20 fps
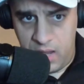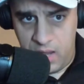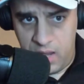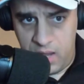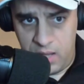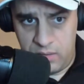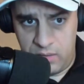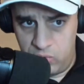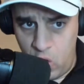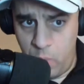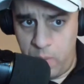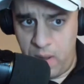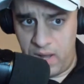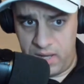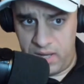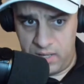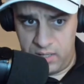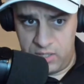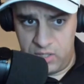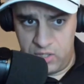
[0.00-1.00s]
And
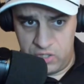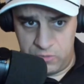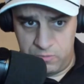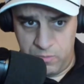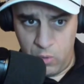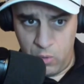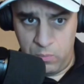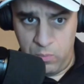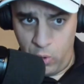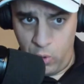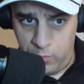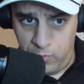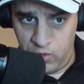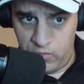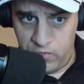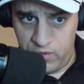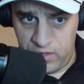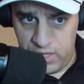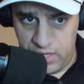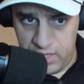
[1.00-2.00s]
nobody spoke more
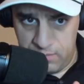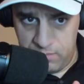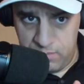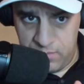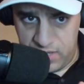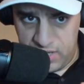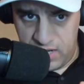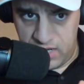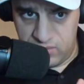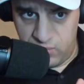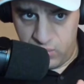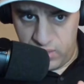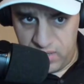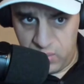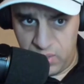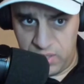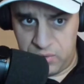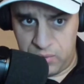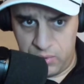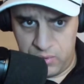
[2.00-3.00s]
perfectly because of
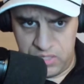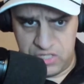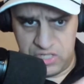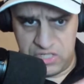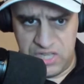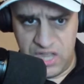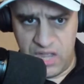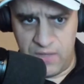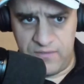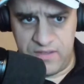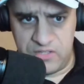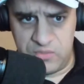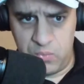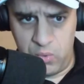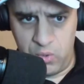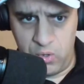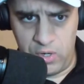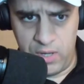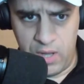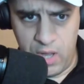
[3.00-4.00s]
what he went through than
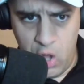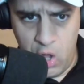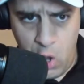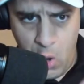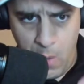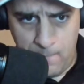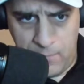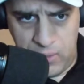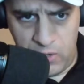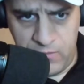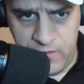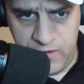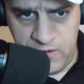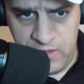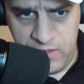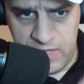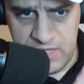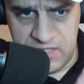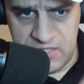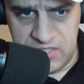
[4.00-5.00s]
Tre'Davious Ward.
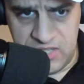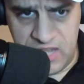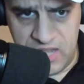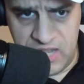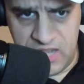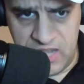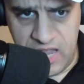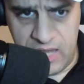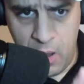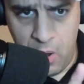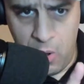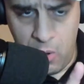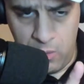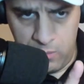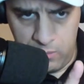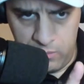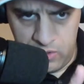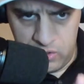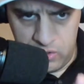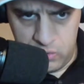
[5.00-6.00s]
Perfectly said
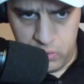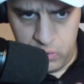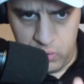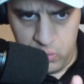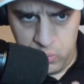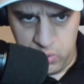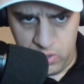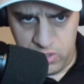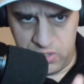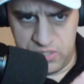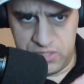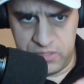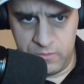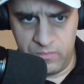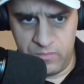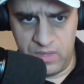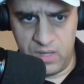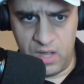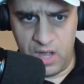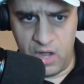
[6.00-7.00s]
true
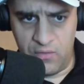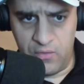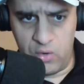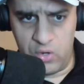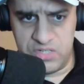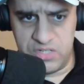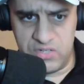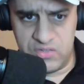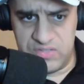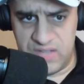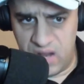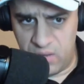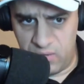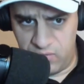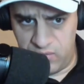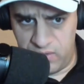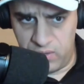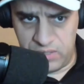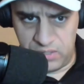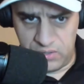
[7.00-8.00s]
words. Of course, it's now
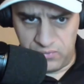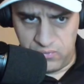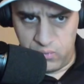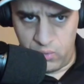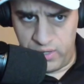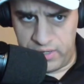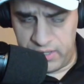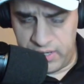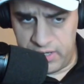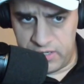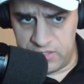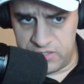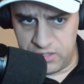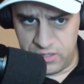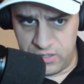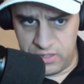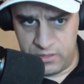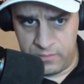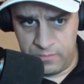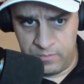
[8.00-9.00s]
revealed that the
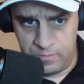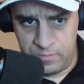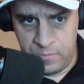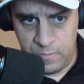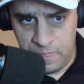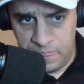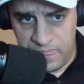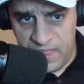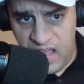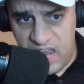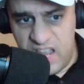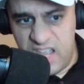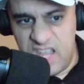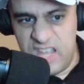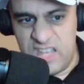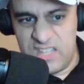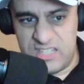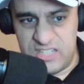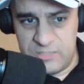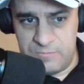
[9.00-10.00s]
49ers are going to
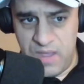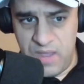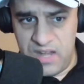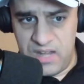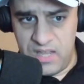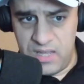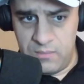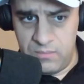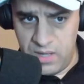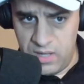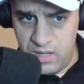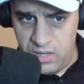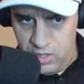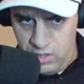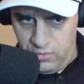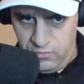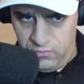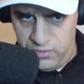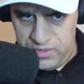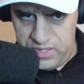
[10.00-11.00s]
suspend him
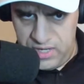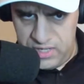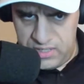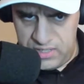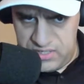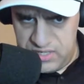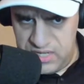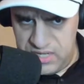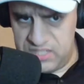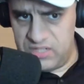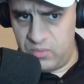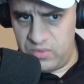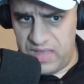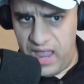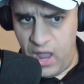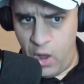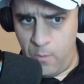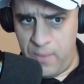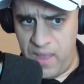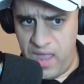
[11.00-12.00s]
for the end of the season
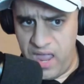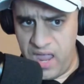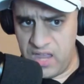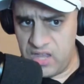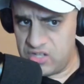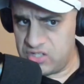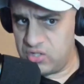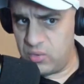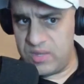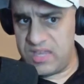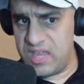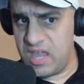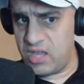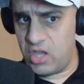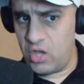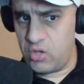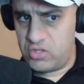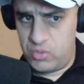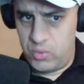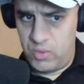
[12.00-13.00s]
without pay, so he
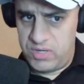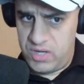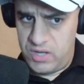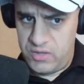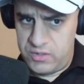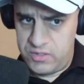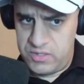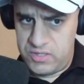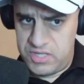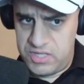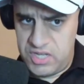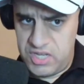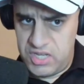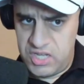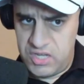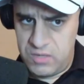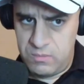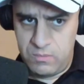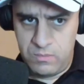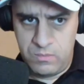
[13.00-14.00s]
can't go to another
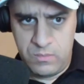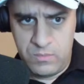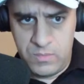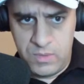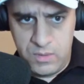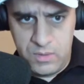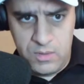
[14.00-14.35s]
team,